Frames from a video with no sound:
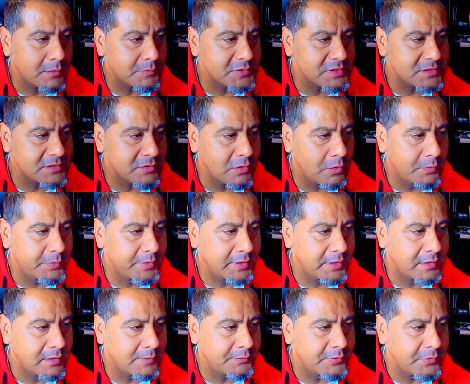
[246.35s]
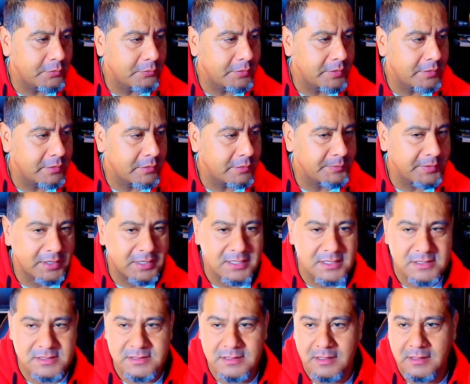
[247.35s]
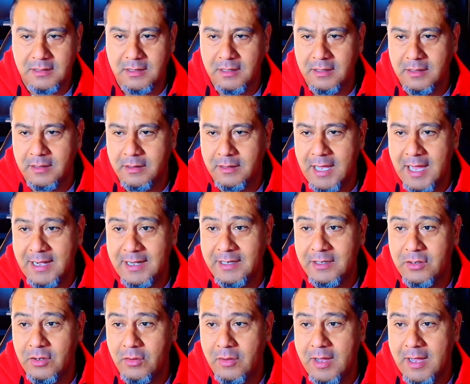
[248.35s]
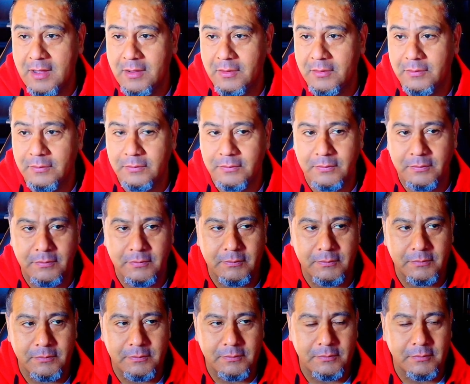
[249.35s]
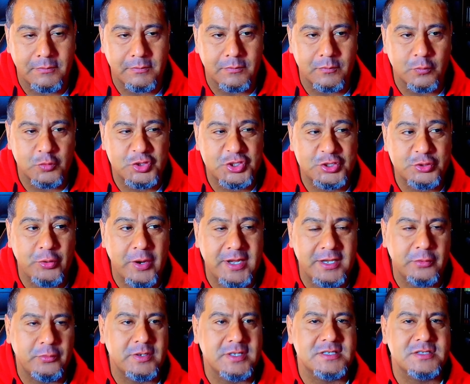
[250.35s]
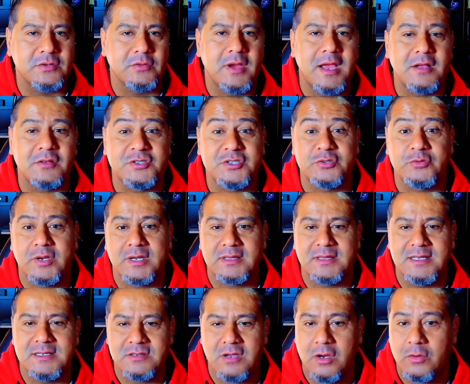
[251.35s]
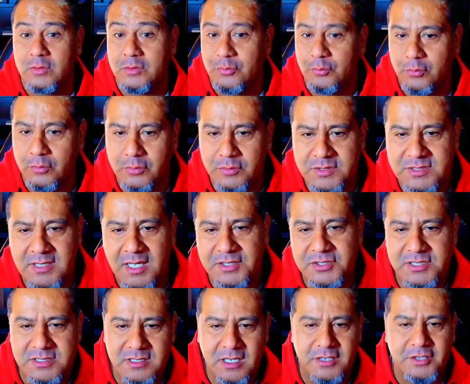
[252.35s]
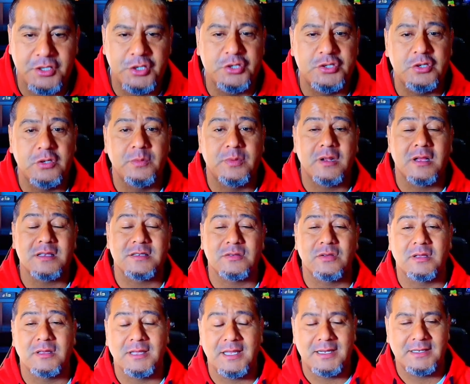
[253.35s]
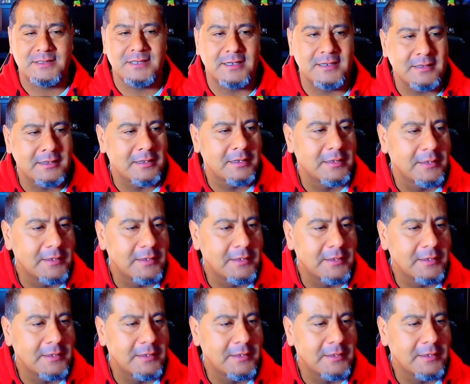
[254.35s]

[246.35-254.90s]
I'm just opening up the winner because I didn't know how strenuous or how strict these are with rules, not just on YouTube, but also on LinkedIn.